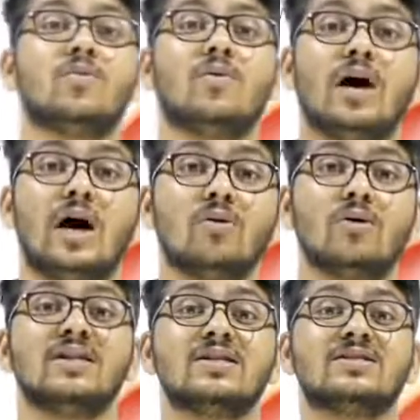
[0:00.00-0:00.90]
how
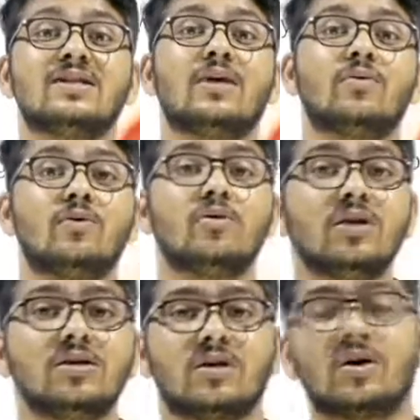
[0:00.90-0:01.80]
does sound do
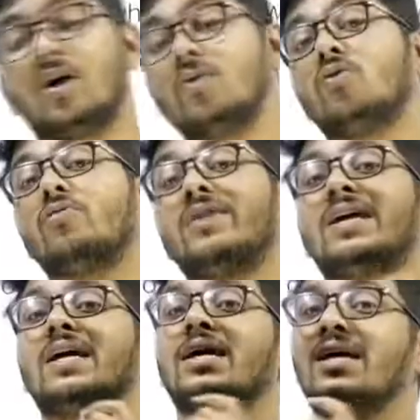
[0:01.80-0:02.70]
this, or how do
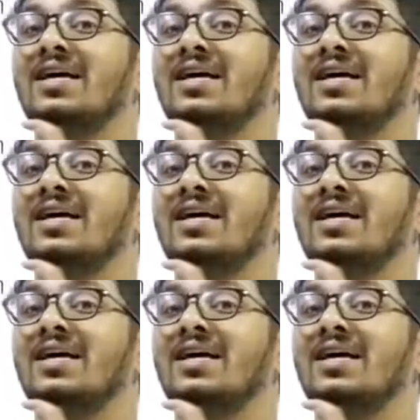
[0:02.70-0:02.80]
we